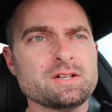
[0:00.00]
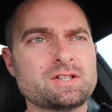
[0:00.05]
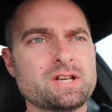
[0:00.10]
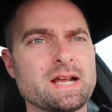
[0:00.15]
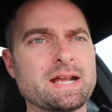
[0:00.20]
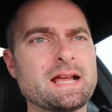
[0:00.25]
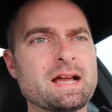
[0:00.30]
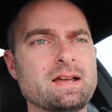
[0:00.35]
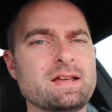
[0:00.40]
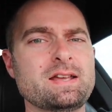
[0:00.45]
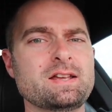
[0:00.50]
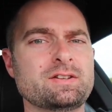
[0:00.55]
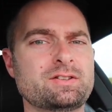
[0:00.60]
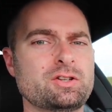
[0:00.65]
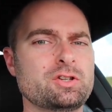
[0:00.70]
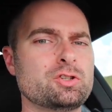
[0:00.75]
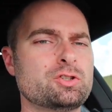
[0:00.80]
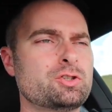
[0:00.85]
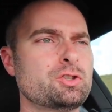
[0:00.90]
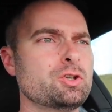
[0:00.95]
Check out his
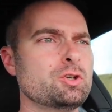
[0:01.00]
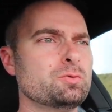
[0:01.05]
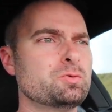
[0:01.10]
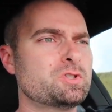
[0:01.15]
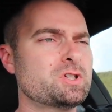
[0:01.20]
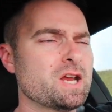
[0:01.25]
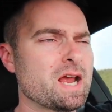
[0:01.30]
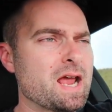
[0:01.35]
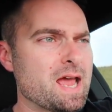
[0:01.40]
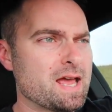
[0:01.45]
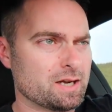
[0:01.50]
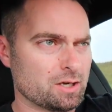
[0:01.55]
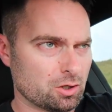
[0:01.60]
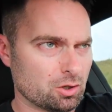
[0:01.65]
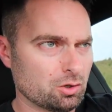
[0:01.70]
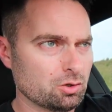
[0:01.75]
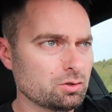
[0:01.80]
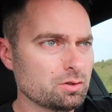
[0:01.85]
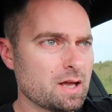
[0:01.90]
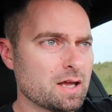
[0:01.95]
YouTube
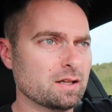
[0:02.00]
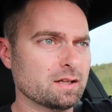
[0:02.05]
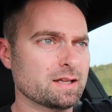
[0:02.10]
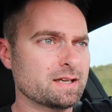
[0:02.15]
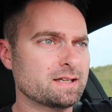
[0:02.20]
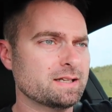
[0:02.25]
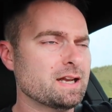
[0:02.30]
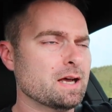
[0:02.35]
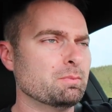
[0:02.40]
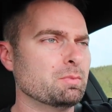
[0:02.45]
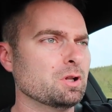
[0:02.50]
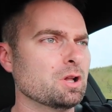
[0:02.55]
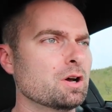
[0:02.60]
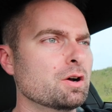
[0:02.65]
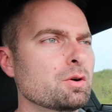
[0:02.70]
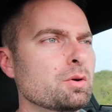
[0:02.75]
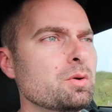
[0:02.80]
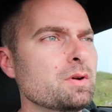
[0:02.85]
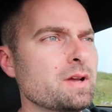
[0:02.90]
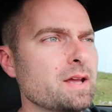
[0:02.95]
channel. I'll link it down
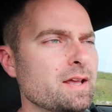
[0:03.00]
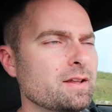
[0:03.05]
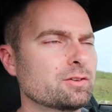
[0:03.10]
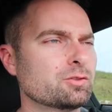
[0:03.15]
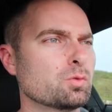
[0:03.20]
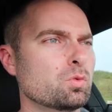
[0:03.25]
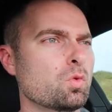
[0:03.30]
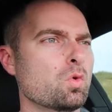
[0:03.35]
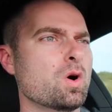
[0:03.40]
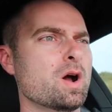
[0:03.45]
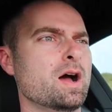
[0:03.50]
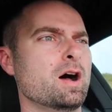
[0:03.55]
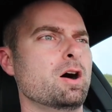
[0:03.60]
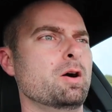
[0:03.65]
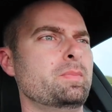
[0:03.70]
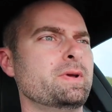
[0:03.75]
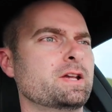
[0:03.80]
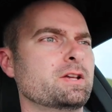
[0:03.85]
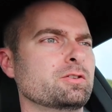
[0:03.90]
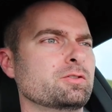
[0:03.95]
below as
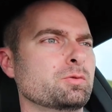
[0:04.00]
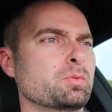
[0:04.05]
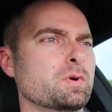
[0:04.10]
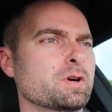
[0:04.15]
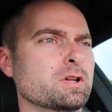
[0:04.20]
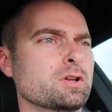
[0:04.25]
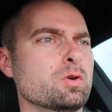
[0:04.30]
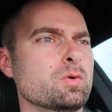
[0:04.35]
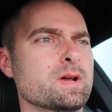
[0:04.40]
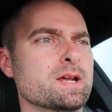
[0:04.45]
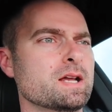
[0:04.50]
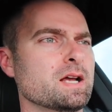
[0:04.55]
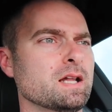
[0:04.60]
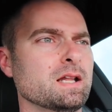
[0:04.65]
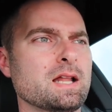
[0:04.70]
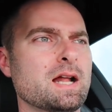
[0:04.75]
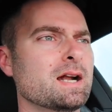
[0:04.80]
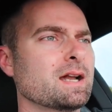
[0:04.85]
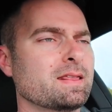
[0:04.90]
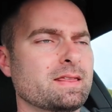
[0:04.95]
well because we're doing
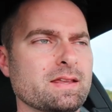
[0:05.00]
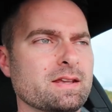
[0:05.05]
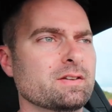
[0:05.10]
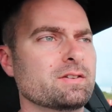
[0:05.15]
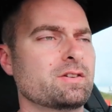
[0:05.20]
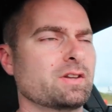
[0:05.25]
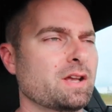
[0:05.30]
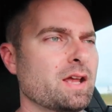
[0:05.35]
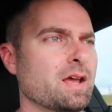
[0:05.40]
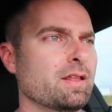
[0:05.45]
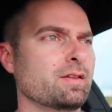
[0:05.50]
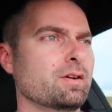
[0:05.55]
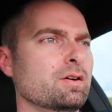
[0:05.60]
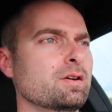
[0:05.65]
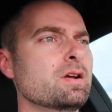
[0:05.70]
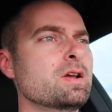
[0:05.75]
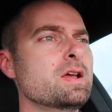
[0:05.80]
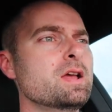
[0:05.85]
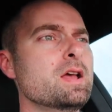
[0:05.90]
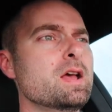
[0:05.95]
a lot of things
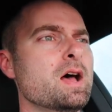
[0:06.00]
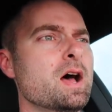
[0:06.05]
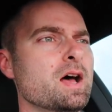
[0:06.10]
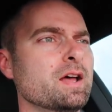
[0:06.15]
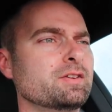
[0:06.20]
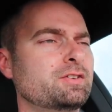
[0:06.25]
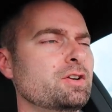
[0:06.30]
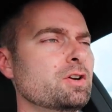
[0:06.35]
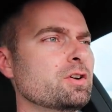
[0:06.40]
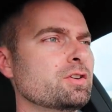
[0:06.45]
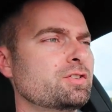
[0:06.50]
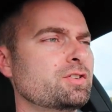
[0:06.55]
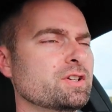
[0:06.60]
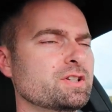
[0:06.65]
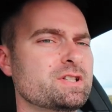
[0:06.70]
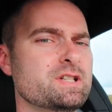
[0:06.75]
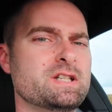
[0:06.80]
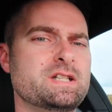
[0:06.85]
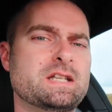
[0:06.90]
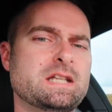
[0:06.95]
together.
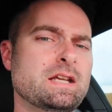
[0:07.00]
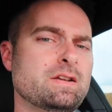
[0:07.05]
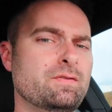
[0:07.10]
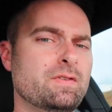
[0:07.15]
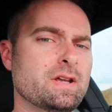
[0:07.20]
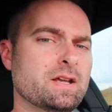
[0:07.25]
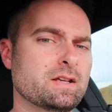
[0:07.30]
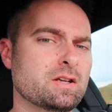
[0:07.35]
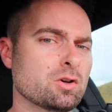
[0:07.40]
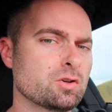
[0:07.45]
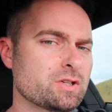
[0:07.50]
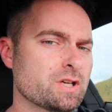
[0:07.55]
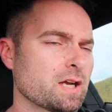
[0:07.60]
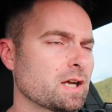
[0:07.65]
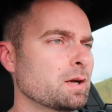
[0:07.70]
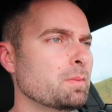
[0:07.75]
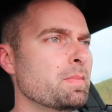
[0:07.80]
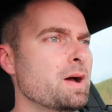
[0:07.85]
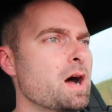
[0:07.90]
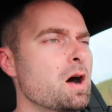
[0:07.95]
0-60 TV, go
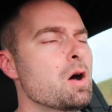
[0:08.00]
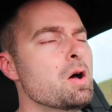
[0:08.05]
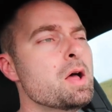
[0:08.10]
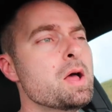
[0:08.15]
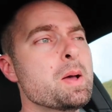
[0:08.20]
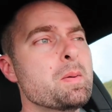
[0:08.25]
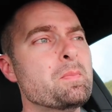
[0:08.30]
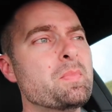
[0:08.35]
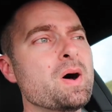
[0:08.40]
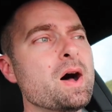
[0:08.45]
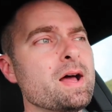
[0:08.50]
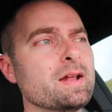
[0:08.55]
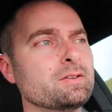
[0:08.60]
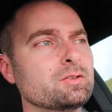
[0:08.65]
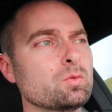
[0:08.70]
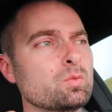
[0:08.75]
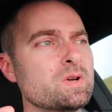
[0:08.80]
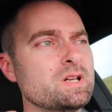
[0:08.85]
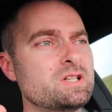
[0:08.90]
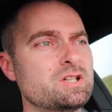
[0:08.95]
check him out.
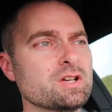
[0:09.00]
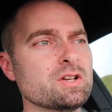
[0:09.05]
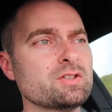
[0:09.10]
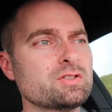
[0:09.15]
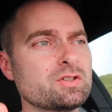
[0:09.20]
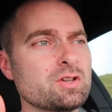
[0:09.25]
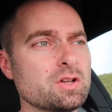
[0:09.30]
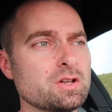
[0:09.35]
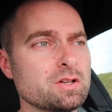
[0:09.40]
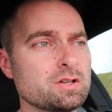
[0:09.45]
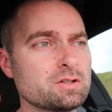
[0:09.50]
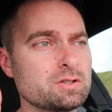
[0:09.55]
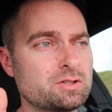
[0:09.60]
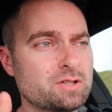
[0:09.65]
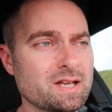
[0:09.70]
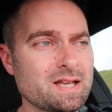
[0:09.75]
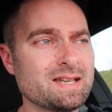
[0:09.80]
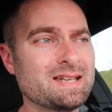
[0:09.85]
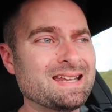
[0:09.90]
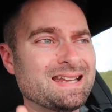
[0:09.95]
But we just
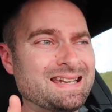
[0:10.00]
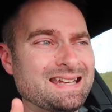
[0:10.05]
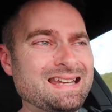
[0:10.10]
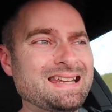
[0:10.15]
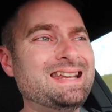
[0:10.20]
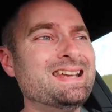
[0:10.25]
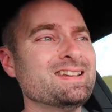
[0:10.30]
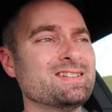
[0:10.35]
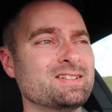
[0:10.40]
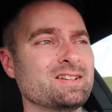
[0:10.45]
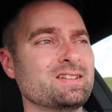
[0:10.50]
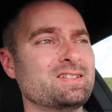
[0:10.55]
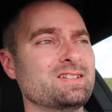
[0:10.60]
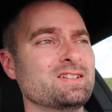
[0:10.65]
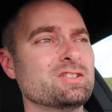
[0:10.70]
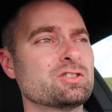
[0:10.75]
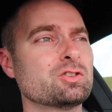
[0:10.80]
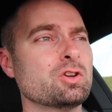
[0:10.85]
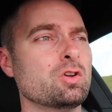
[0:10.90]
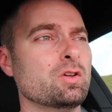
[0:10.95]
did an ESS
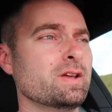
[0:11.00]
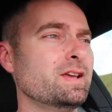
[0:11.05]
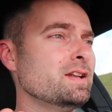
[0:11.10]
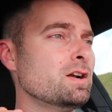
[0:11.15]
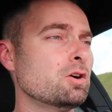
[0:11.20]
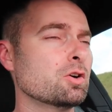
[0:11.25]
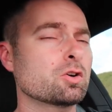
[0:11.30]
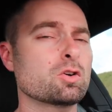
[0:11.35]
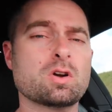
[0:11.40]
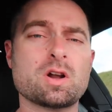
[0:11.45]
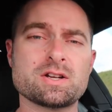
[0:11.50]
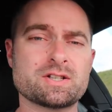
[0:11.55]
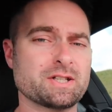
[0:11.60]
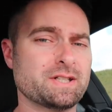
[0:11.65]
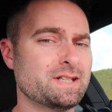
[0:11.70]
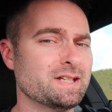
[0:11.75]
install in our garage.